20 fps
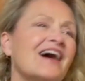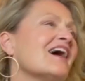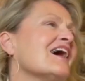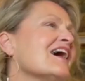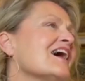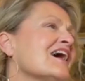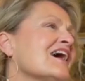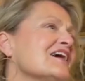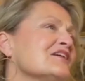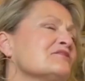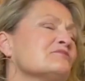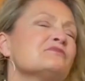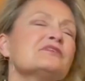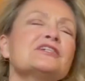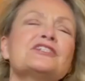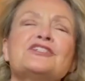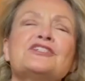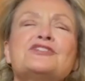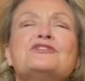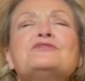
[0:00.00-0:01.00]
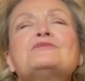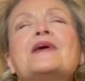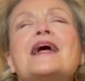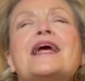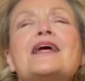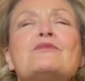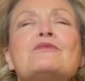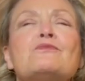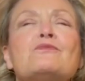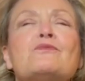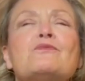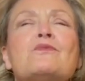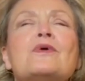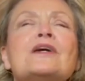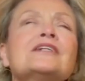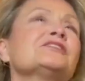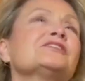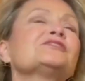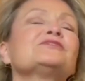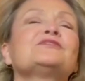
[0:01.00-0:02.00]
I wish you a
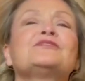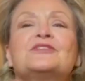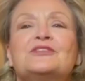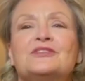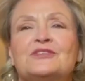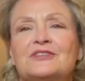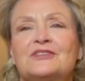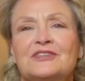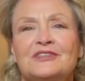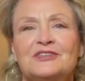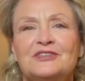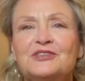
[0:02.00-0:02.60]
wonderful